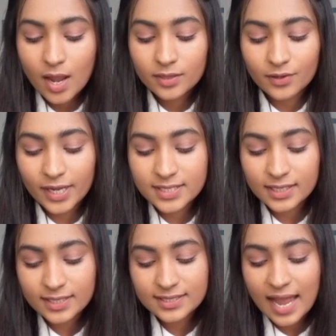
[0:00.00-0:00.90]
The reason
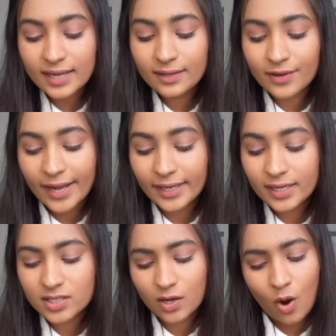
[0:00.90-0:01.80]
is that writing is
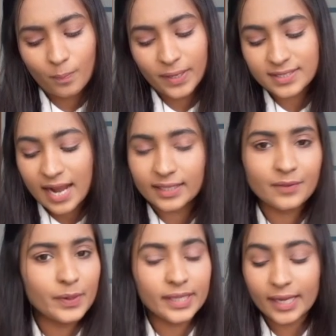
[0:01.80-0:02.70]
a complex
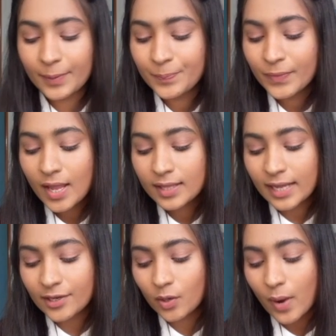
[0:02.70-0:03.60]
activity that
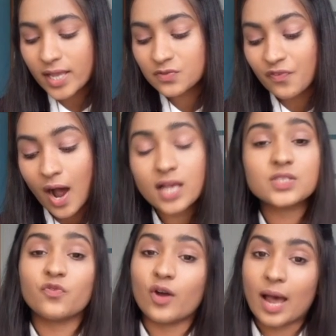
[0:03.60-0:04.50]
requires vast
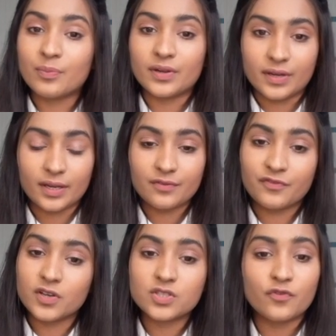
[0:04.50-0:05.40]
vocabulary.
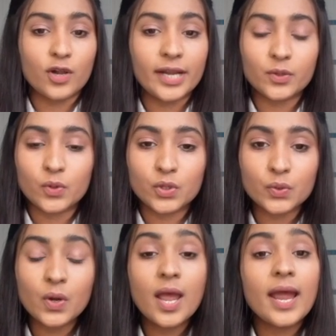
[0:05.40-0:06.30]
First of all, I told you,
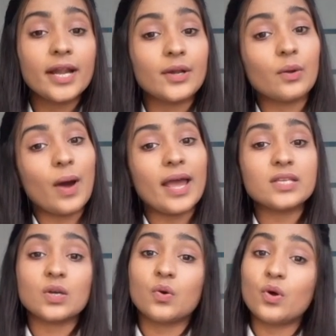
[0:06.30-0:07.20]
it requires a
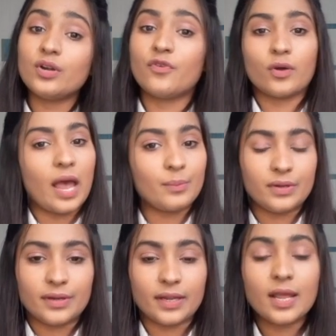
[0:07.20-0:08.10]
good
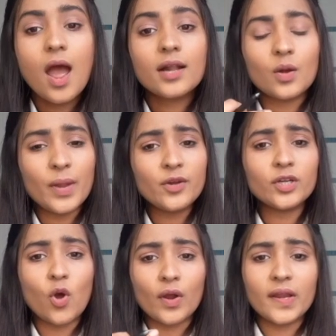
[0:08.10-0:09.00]
vocabulary. Now, when you are
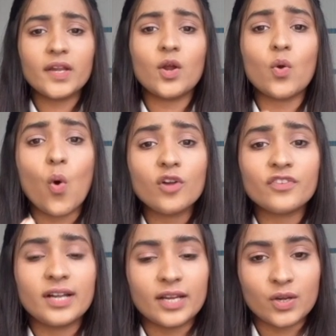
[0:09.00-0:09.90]
talking in your own
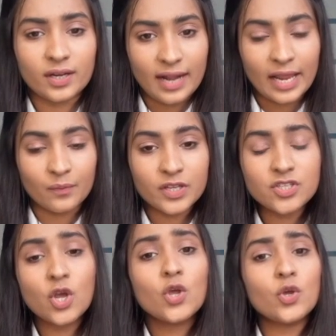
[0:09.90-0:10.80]
vernacular language,
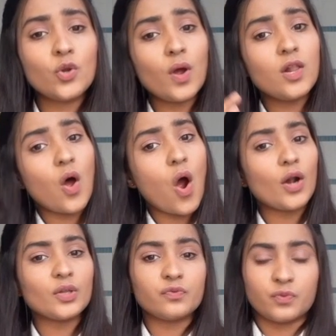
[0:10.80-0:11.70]
you know a lot
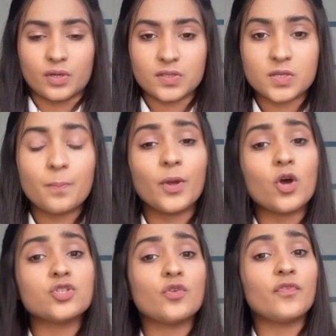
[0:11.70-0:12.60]
of words
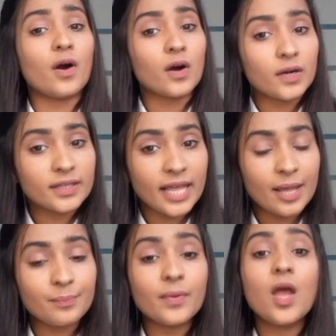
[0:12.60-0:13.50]
because you've heard them,